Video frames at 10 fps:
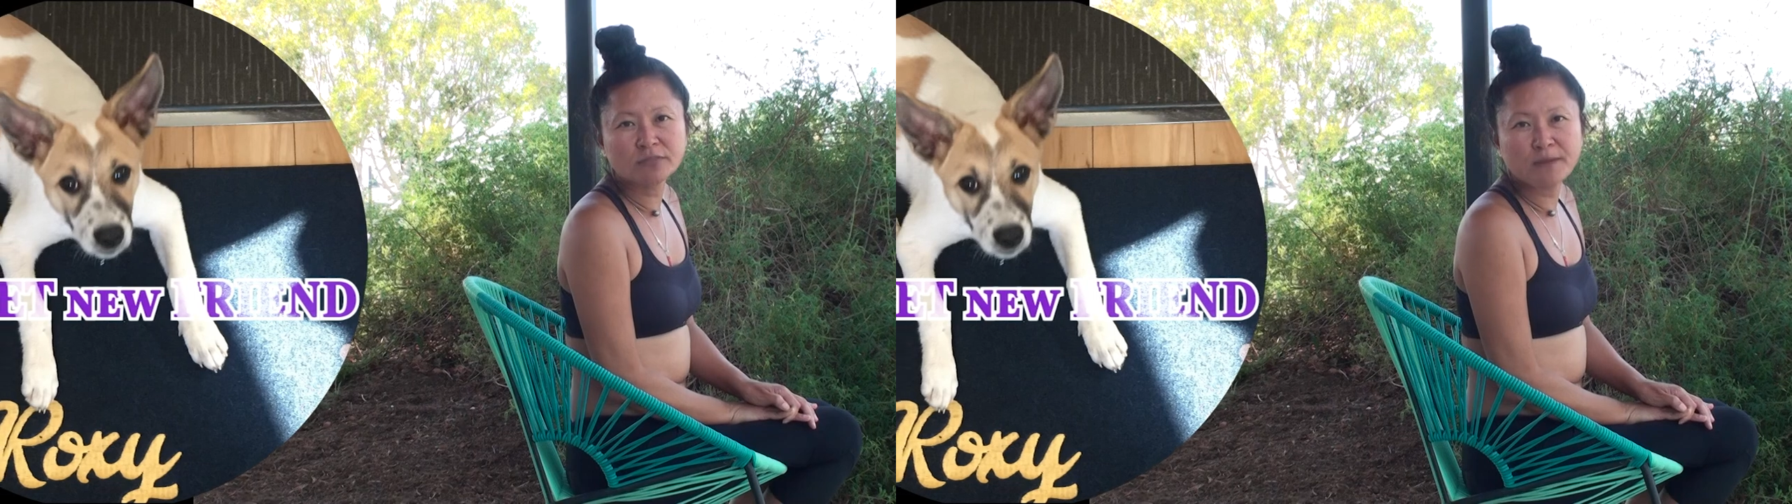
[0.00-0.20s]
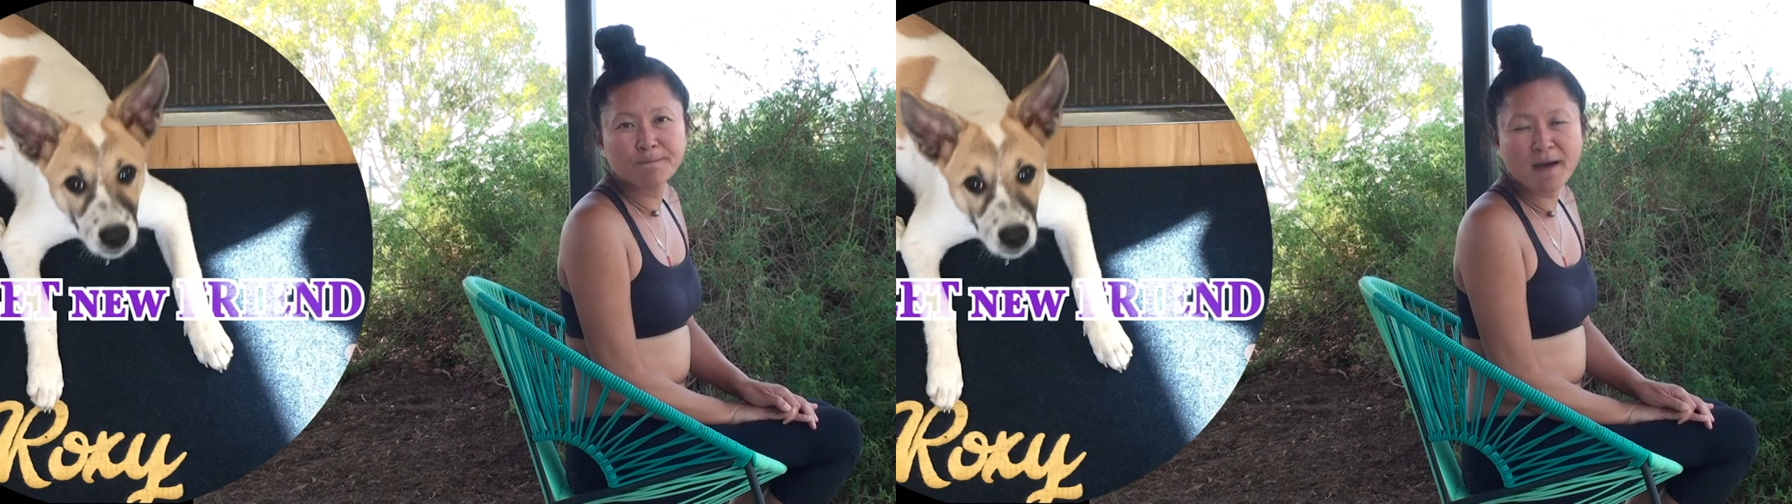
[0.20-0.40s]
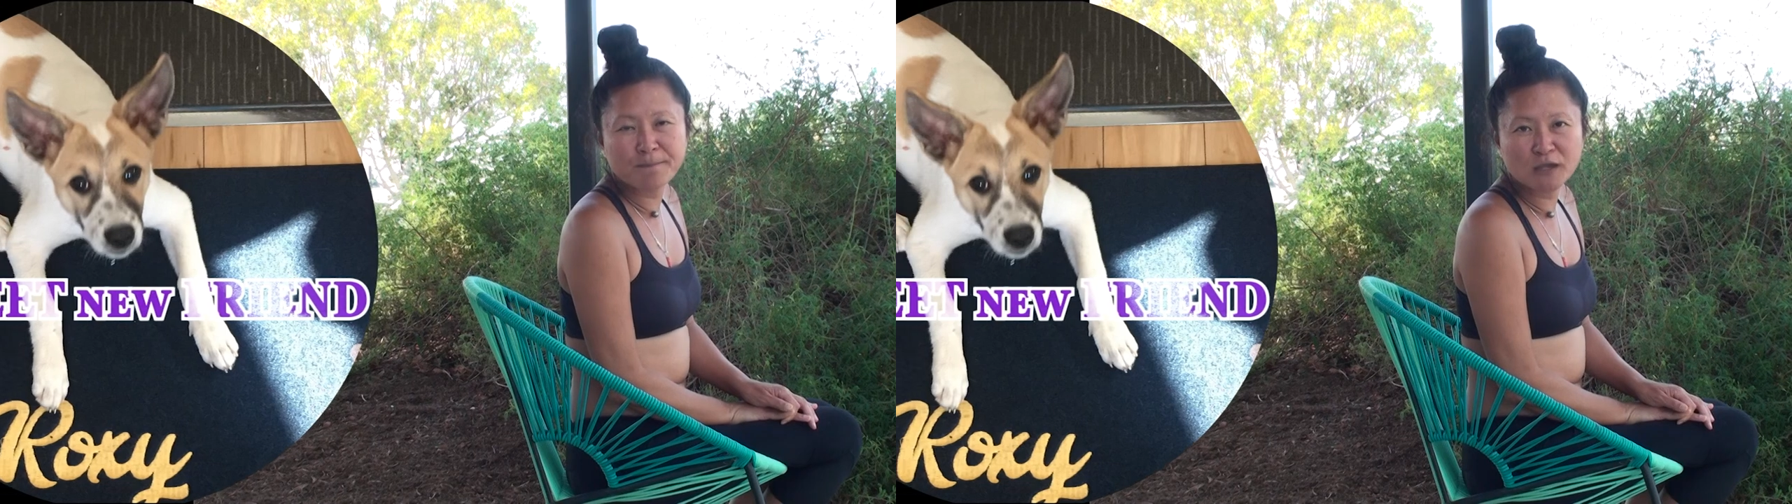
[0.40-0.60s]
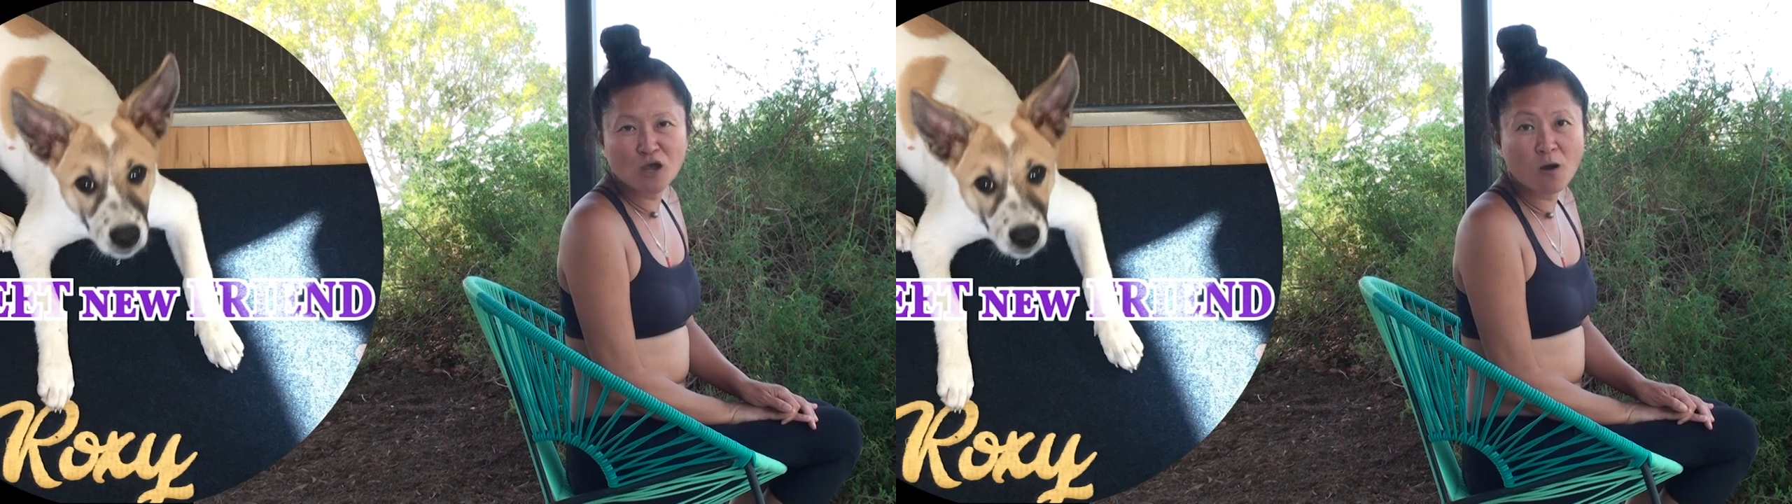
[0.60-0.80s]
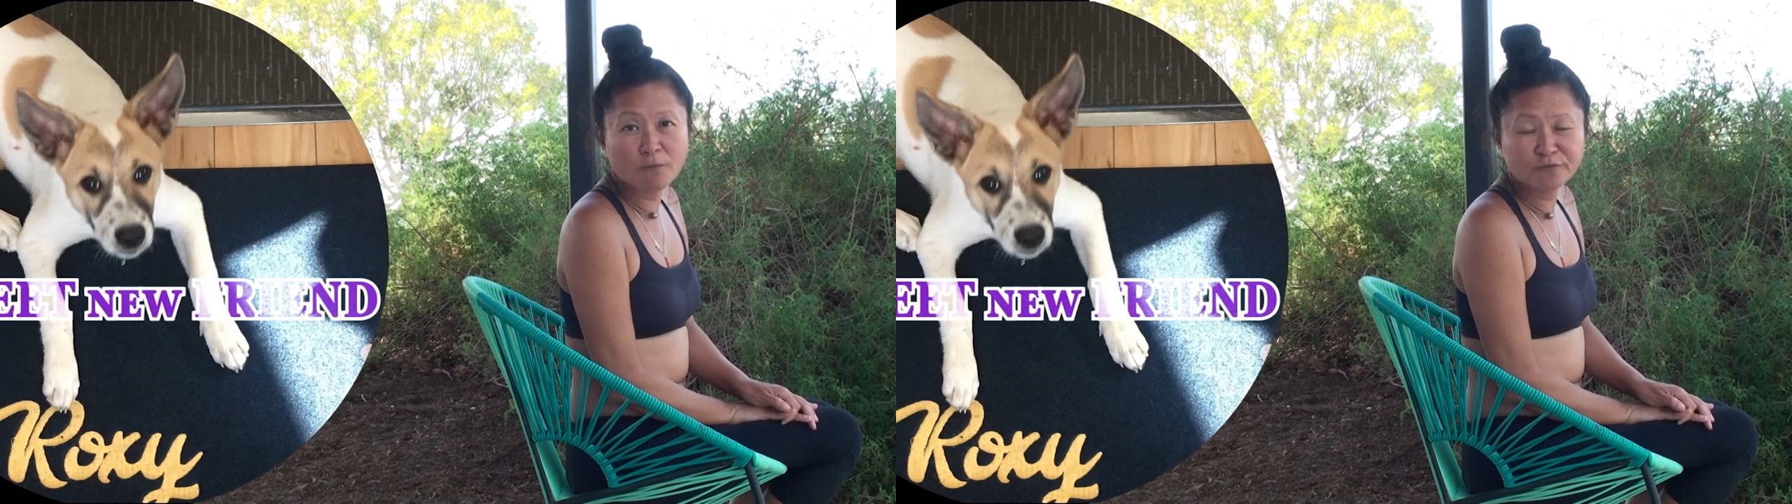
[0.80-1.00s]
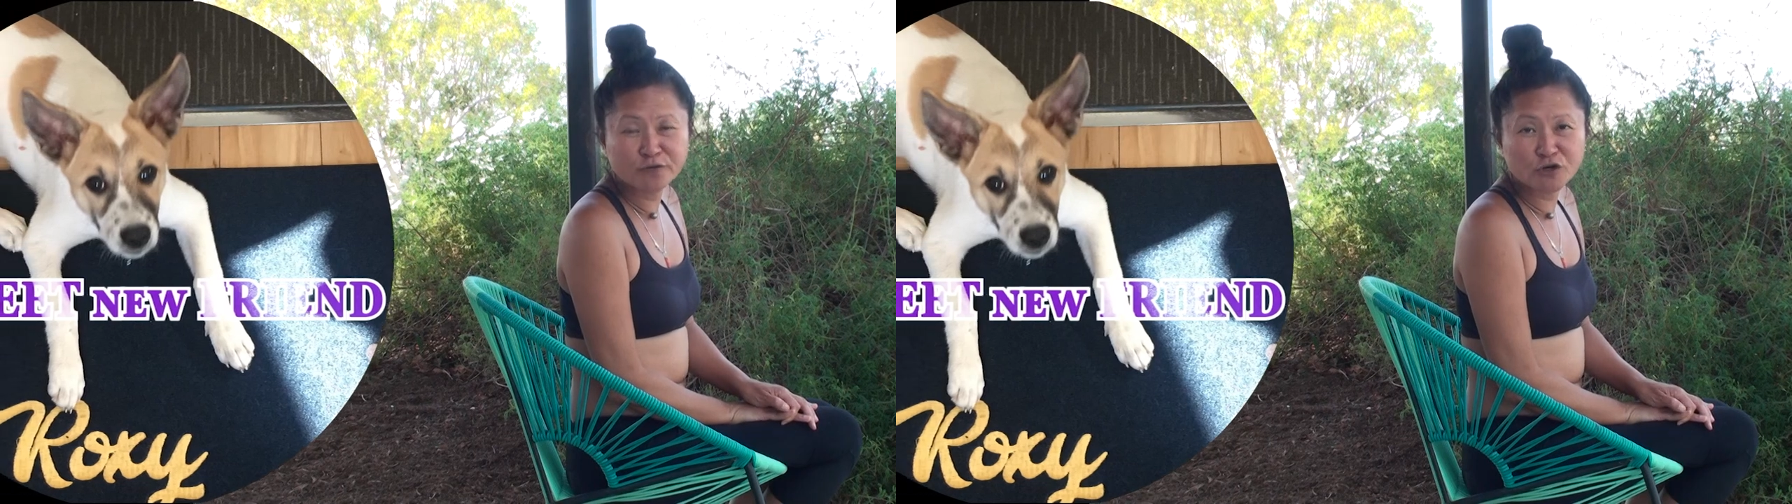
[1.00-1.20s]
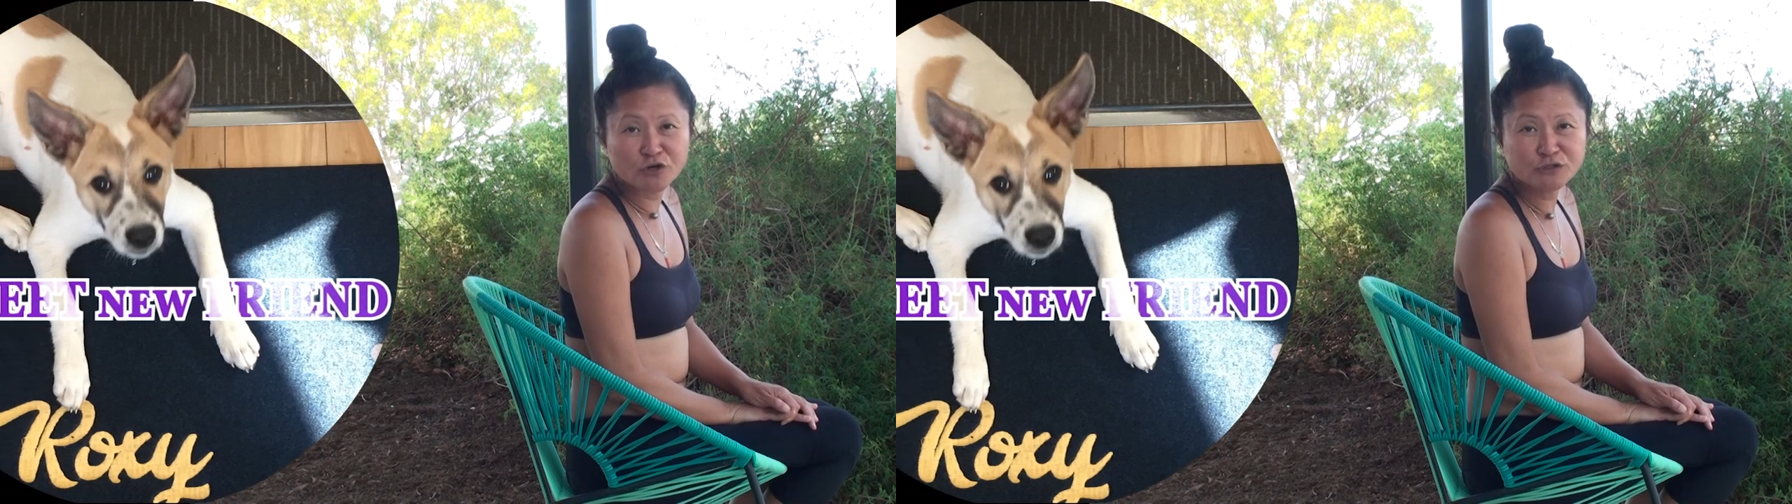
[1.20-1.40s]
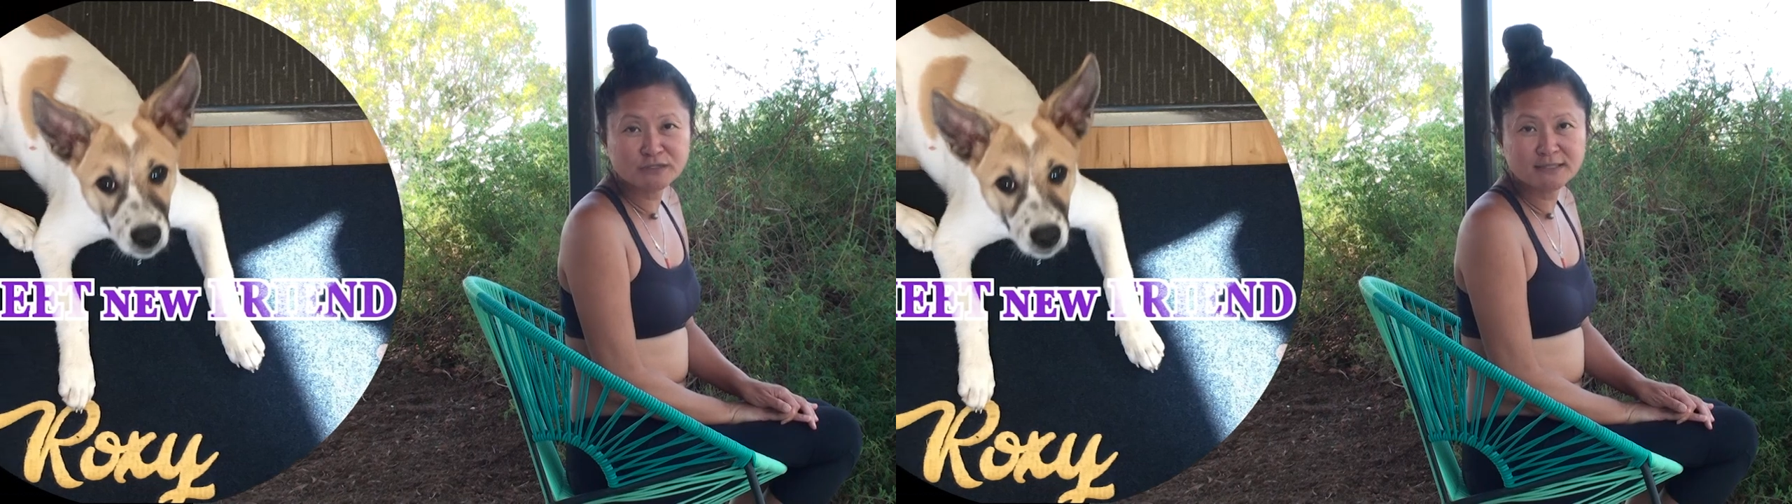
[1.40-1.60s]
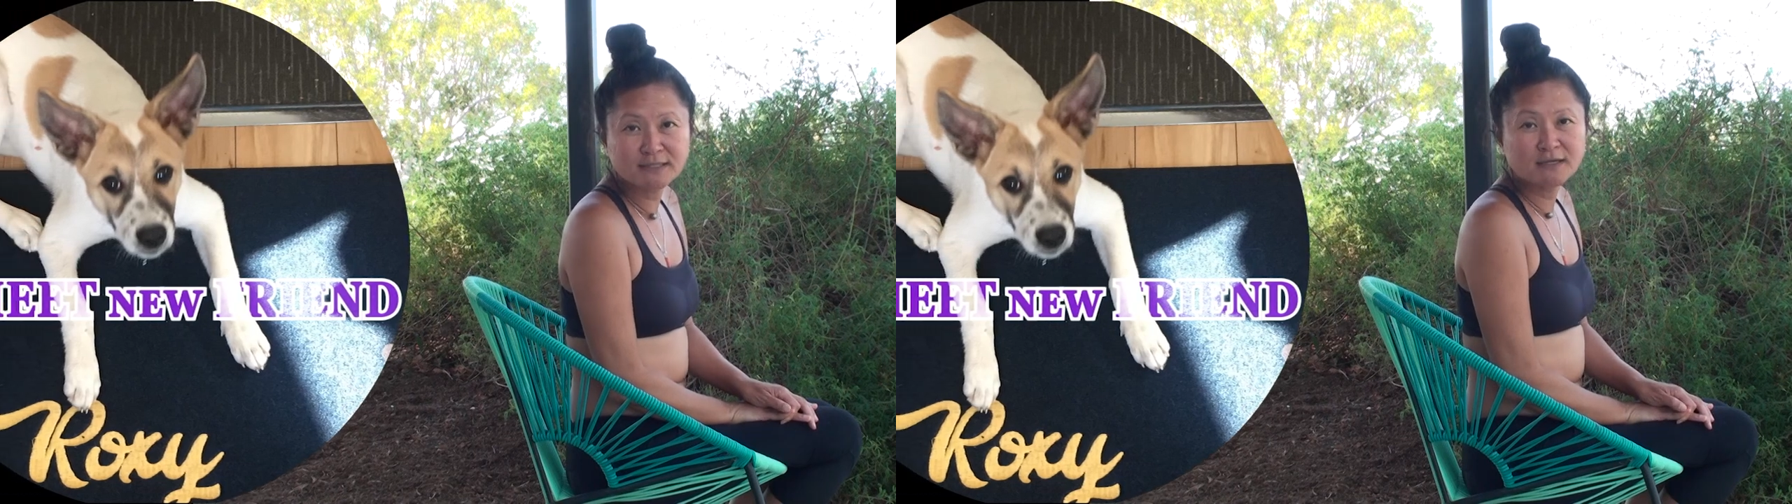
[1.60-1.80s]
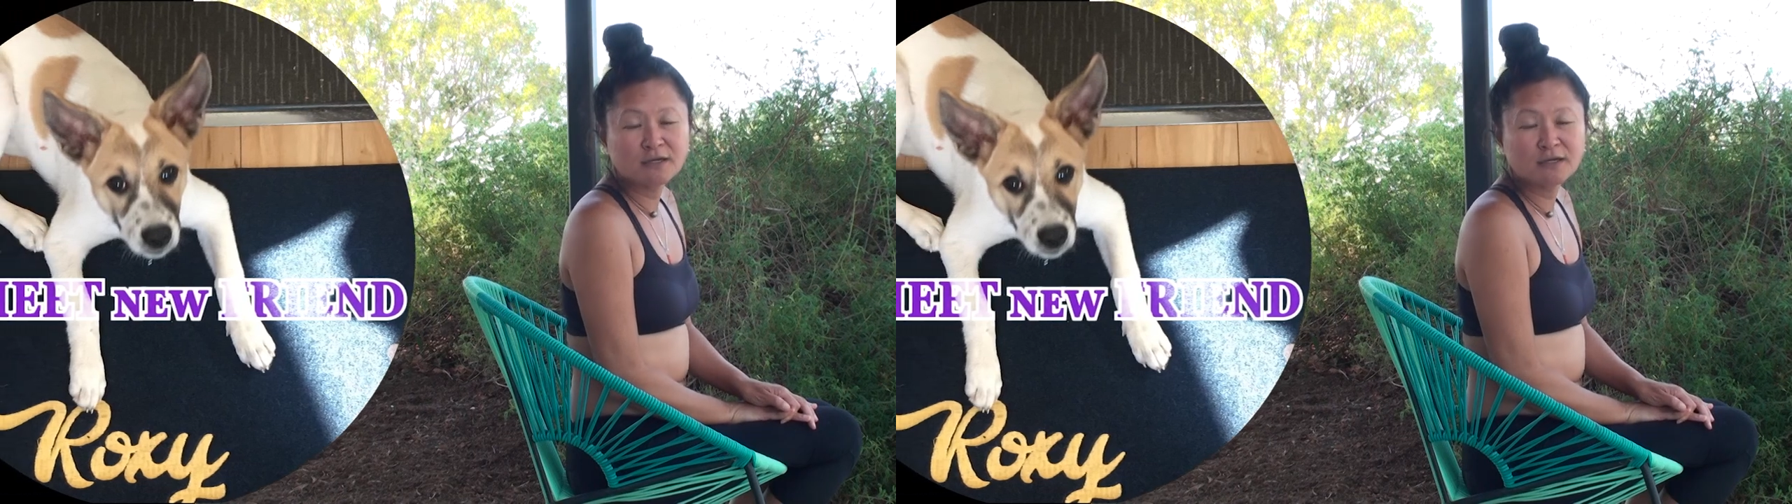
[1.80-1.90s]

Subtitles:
the puppy home first,